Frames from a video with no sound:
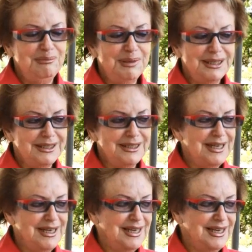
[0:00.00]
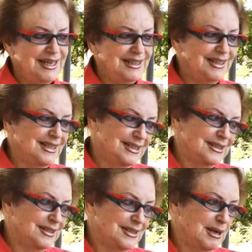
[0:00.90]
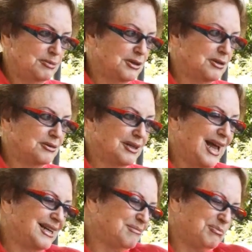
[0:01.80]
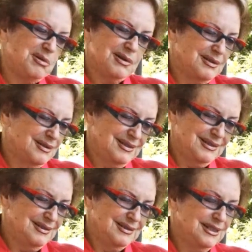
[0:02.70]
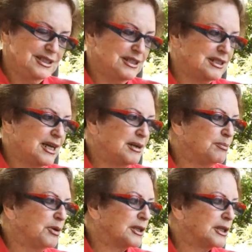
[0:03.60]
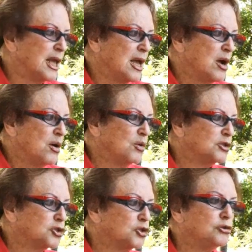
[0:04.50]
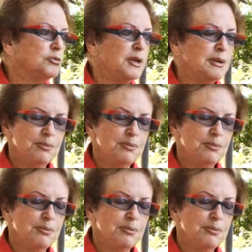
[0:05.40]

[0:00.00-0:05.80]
But this is absolutely unimportant. This is unimportant. What should be